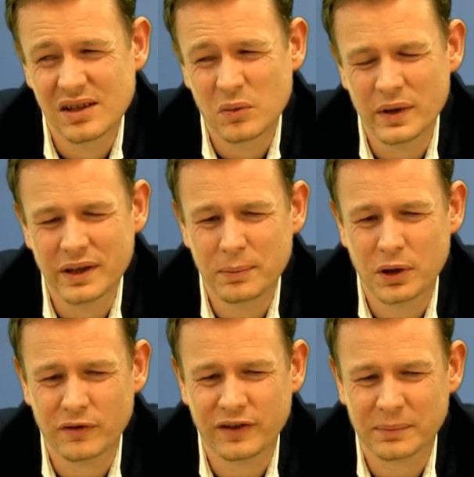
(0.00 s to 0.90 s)
with
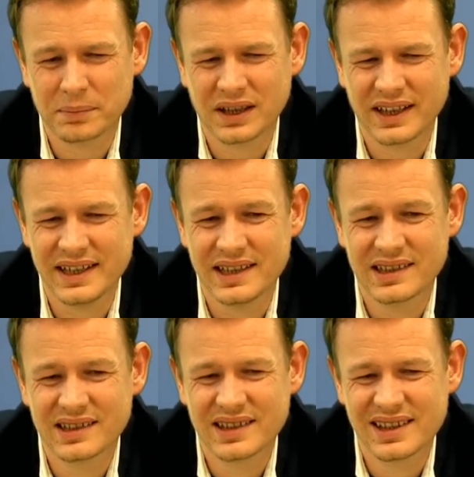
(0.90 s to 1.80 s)
perfect play,
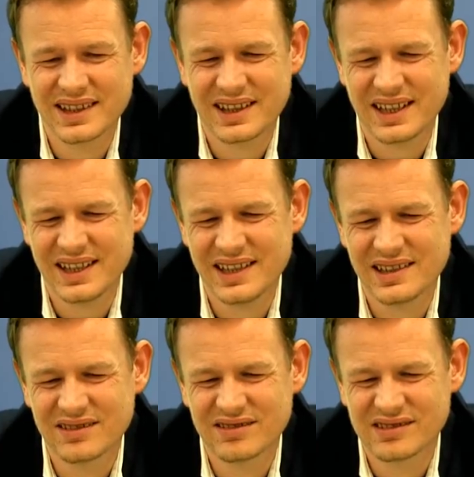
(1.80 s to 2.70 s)
the,
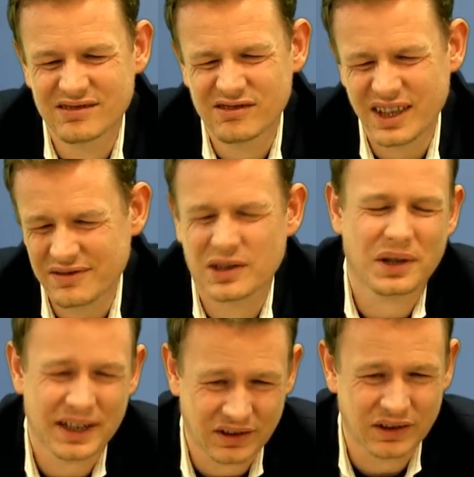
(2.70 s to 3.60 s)
even though
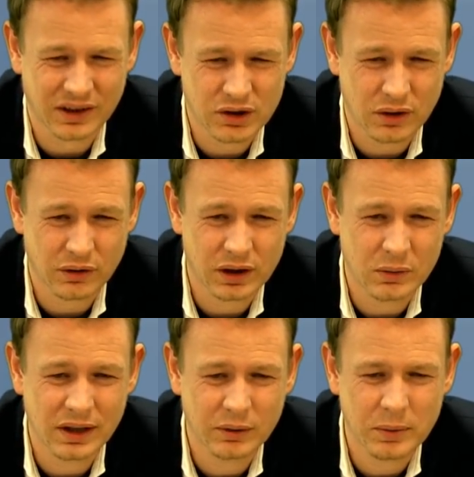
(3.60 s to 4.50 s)
knight c6 should also
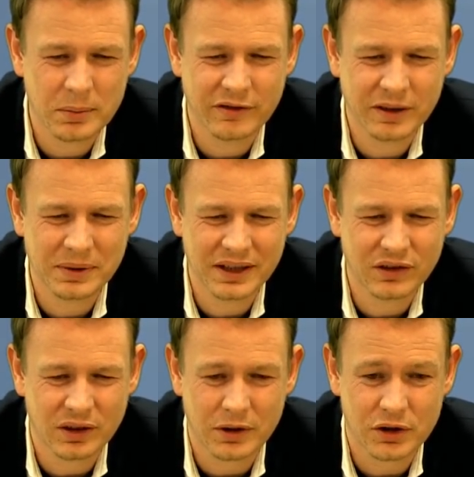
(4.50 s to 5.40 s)
equalize with perfect play,
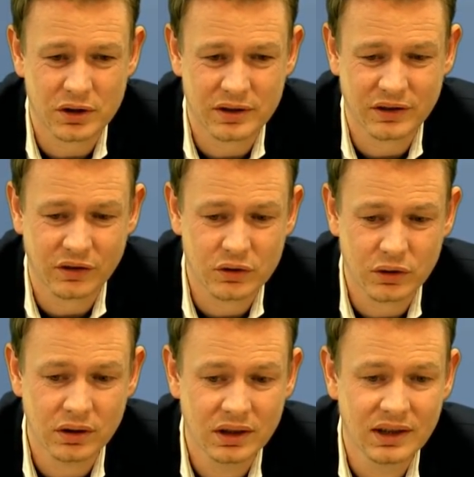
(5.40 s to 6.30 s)
so I'm not sure this is
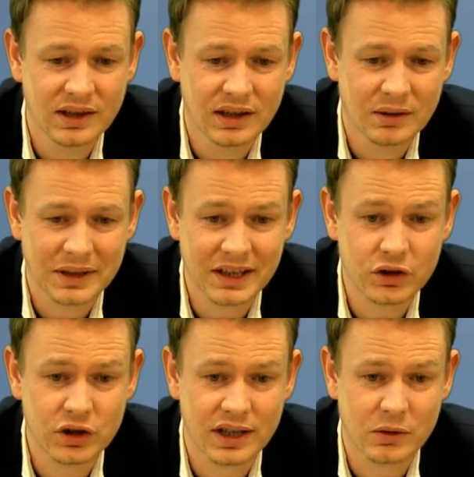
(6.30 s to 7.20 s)
true, but this
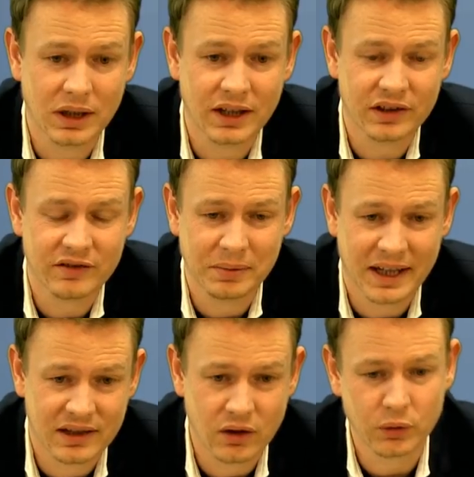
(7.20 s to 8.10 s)
should equalize if
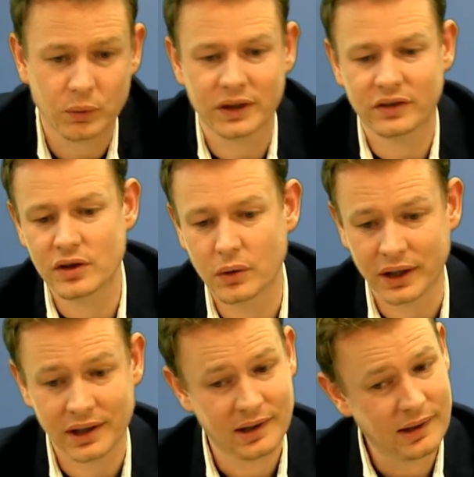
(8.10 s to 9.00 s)
black knows what he's doing.